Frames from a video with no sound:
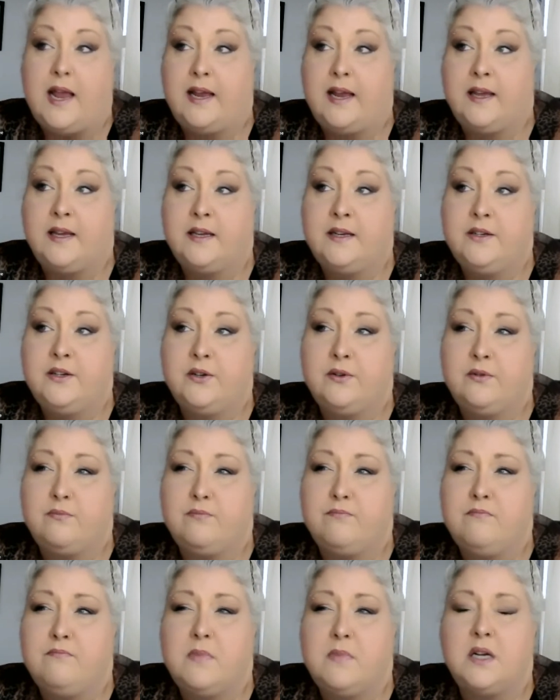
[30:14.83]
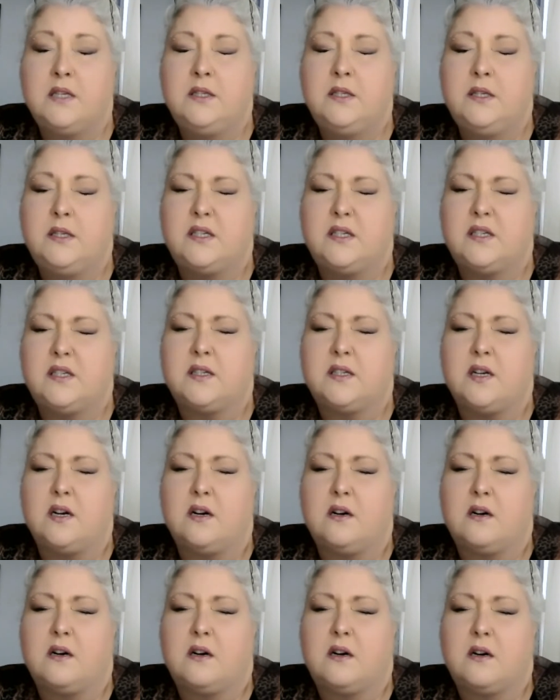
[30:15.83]
and months
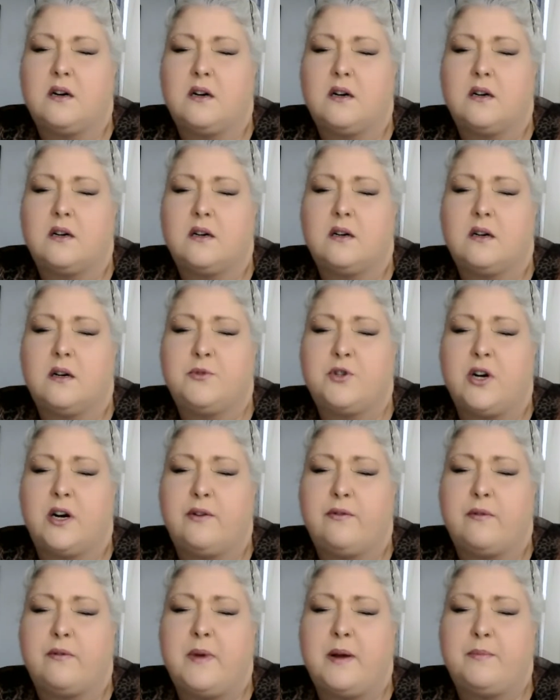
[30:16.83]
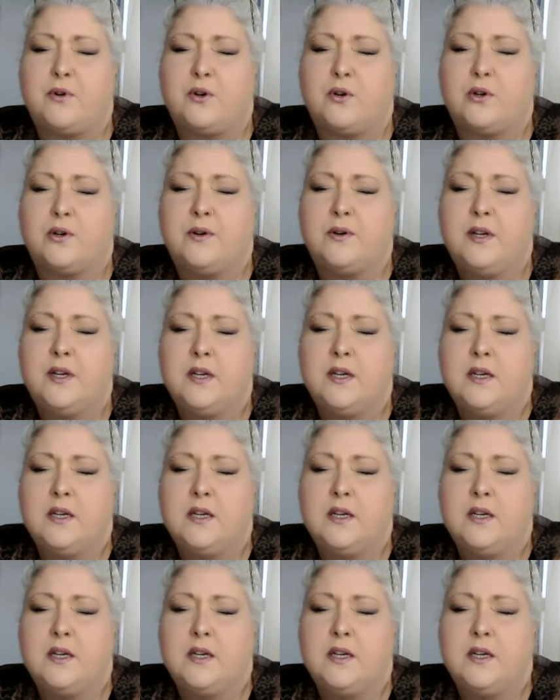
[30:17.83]
are, I'm trying to remember,